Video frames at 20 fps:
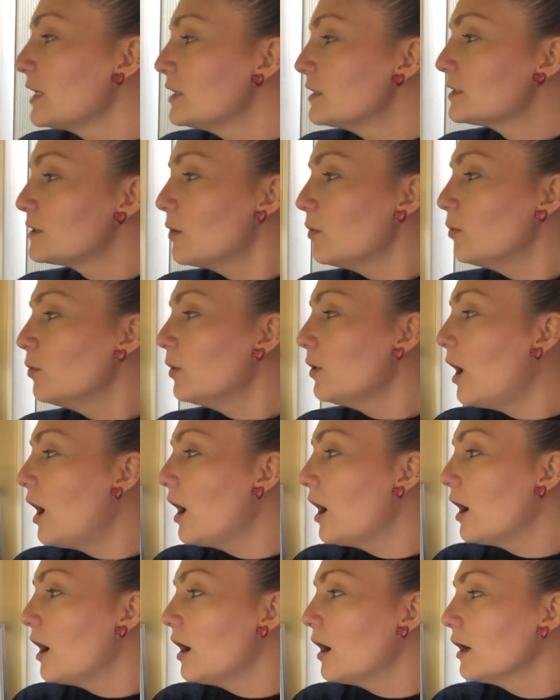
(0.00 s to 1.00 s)
So
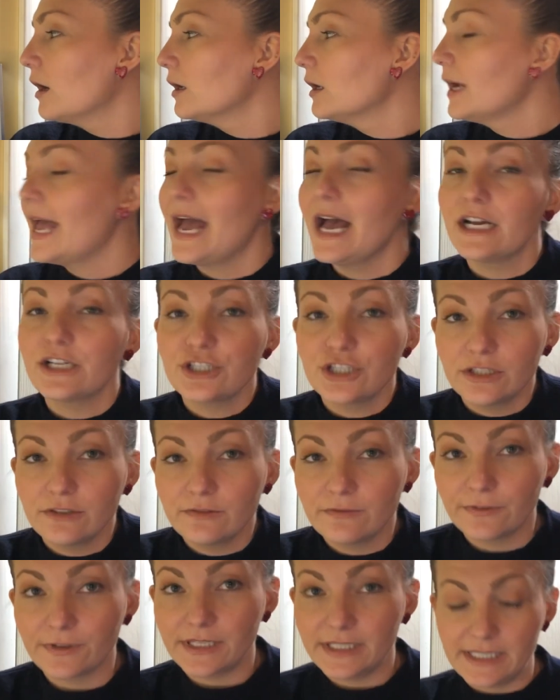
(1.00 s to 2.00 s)
our action
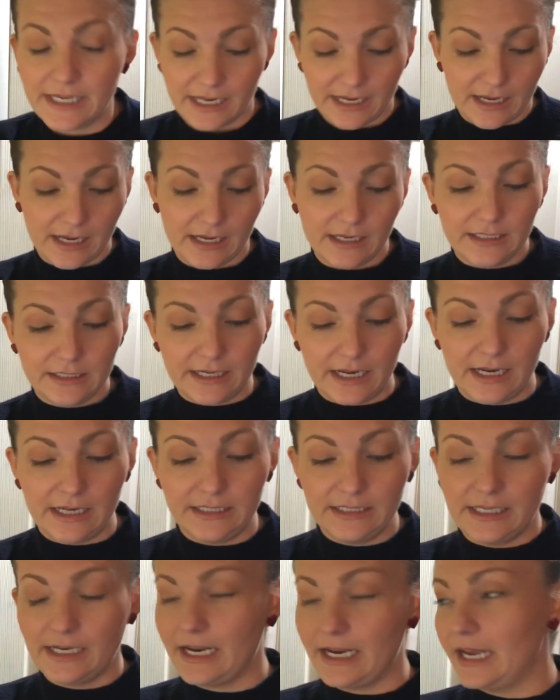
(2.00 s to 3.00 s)
for the day
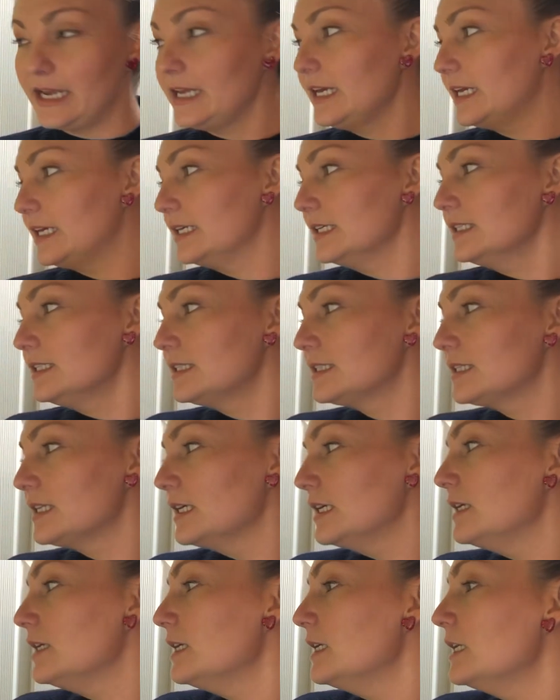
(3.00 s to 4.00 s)
today is
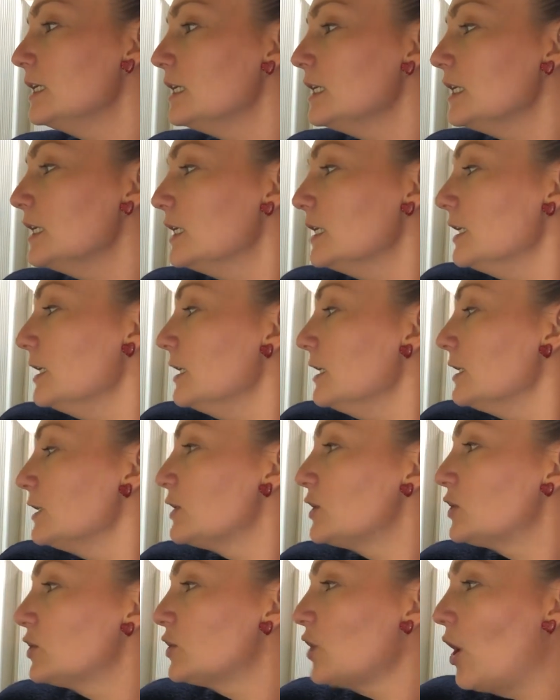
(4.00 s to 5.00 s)

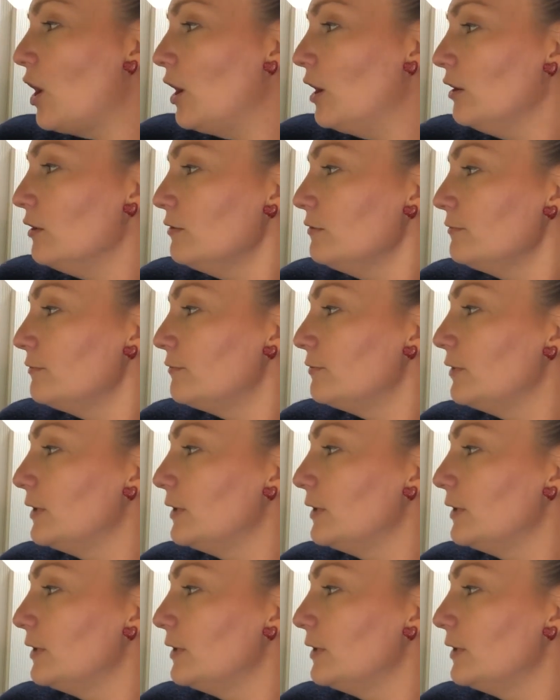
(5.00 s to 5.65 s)
solve.